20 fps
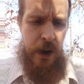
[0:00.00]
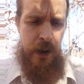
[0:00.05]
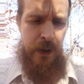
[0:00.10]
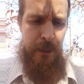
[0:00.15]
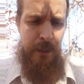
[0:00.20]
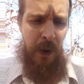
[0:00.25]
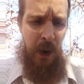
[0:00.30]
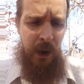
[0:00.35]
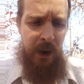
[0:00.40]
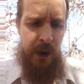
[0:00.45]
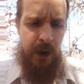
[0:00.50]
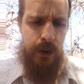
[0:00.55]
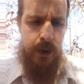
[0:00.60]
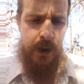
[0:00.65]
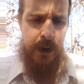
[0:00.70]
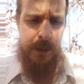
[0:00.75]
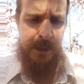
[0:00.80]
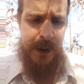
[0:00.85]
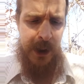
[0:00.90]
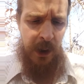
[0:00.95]
marking
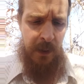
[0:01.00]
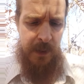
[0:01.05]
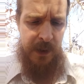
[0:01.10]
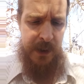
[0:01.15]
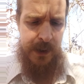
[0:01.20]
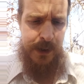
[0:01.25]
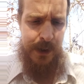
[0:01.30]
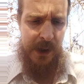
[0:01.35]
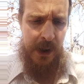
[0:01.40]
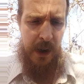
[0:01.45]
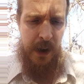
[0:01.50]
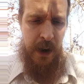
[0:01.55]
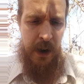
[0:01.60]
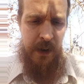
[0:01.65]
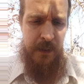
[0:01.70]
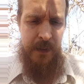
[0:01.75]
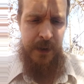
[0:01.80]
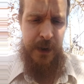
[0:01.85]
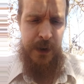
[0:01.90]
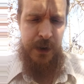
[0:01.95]
the observance
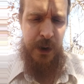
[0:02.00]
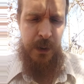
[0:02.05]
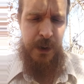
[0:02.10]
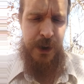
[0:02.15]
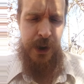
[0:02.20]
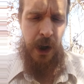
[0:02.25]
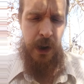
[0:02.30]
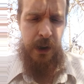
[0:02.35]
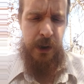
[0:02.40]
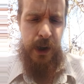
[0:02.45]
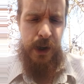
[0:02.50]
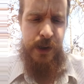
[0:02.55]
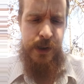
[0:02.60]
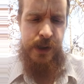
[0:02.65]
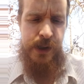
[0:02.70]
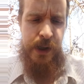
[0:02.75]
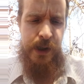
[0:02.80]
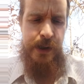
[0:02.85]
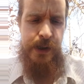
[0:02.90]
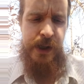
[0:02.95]
of the Jewish holidays
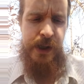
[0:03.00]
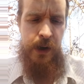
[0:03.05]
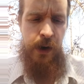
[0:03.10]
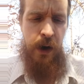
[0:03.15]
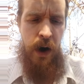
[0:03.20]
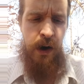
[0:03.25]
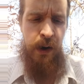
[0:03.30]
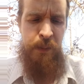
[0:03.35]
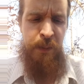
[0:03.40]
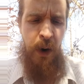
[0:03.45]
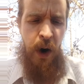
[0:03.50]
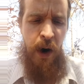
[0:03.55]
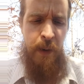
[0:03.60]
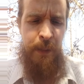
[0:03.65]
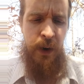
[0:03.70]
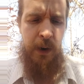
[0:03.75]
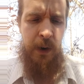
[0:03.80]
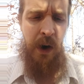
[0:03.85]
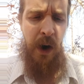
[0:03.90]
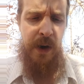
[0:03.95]
in the synagogue
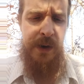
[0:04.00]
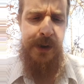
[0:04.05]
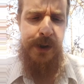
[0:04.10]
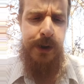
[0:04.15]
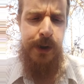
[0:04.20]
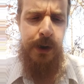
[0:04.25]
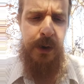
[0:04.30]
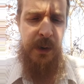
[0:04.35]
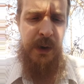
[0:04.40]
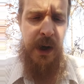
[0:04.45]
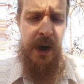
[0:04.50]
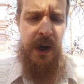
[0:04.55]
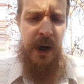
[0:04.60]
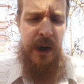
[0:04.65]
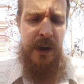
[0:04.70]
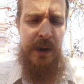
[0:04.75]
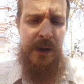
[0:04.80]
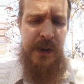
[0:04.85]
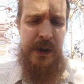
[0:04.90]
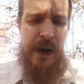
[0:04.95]
proper constitute
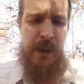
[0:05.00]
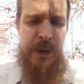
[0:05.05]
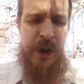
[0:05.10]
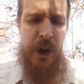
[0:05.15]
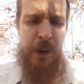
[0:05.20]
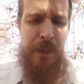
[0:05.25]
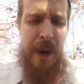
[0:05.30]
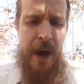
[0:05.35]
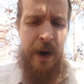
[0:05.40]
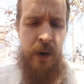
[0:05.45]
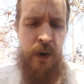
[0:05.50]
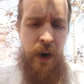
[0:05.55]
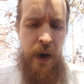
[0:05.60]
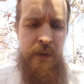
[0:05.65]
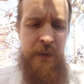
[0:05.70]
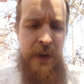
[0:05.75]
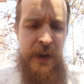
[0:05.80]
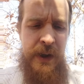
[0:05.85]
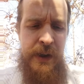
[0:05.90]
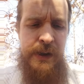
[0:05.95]
the subject matter
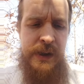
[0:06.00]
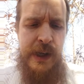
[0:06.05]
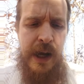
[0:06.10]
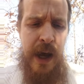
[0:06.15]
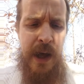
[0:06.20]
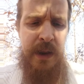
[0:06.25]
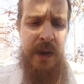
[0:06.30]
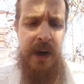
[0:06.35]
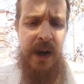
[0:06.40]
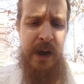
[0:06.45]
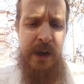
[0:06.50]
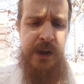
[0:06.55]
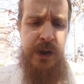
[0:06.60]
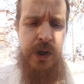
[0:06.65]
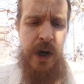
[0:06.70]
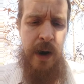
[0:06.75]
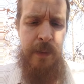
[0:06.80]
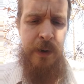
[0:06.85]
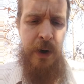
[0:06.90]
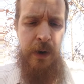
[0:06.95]
of this and the next
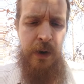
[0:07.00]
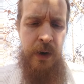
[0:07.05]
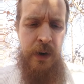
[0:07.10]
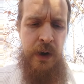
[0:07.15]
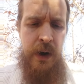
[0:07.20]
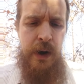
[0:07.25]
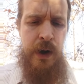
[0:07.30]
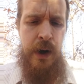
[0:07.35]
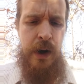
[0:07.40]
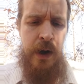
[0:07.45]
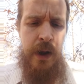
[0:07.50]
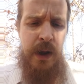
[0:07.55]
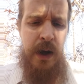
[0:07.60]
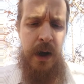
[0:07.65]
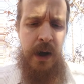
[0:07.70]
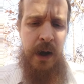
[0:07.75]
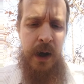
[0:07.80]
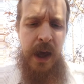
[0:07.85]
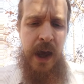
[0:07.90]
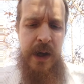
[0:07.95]
chapter.
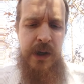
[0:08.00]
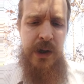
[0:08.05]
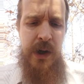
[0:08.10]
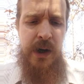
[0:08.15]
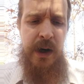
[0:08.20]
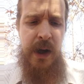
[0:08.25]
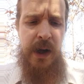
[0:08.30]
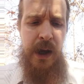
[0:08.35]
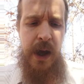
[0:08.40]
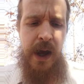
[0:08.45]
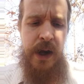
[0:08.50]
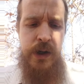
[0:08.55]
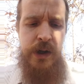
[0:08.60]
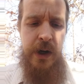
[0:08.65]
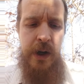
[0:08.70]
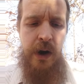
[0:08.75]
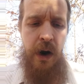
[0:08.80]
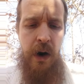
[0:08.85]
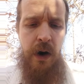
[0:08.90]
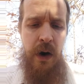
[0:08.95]
The occasion
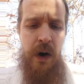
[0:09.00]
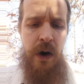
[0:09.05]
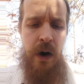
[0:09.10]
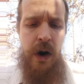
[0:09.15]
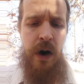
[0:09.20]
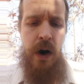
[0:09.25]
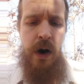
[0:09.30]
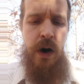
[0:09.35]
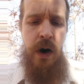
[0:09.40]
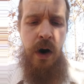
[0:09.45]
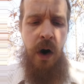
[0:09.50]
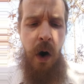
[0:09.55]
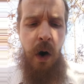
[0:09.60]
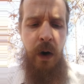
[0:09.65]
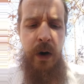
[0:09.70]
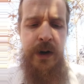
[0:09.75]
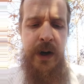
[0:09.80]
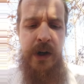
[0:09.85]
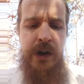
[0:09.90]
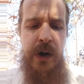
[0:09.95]
engaging our
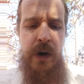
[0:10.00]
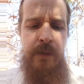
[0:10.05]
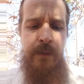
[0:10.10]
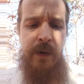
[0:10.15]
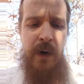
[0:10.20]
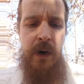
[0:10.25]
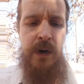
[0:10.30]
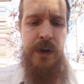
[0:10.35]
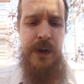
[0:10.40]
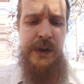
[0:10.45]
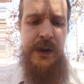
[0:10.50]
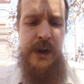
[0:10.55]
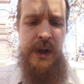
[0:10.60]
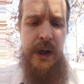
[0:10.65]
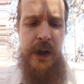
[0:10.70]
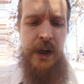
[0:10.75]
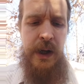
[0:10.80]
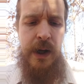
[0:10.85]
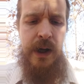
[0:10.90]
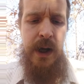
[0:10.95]
attention first
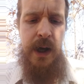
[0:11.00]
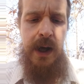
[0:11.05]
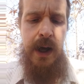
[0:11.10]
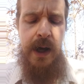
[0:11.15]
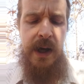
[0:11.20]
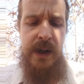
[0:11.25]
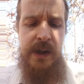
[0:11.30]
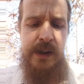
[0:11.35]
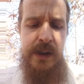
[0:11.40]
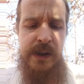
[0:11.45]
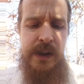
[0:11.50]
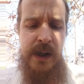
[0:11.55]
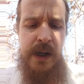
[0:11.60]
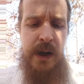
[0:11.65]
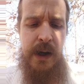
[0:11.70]
is